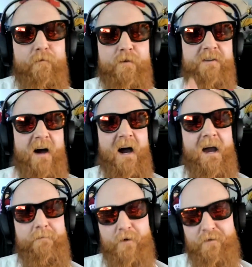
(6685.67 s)

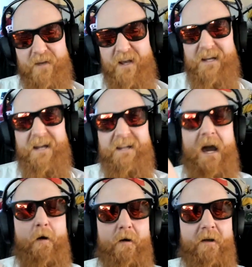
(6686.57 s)
time there's like an
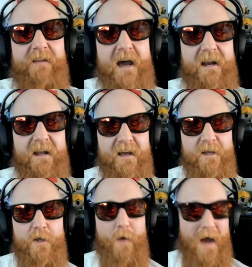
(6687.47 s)
encounter like that,
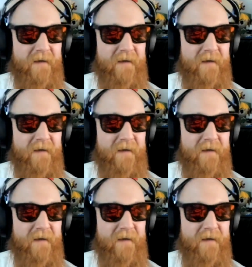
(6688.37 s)
you have